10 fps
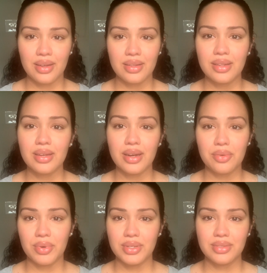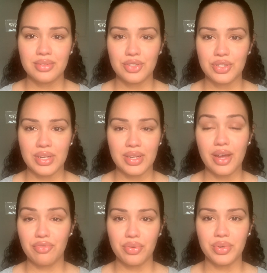think anyone and
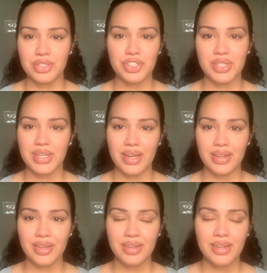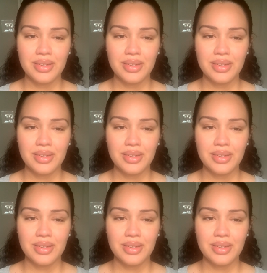everyone should get it.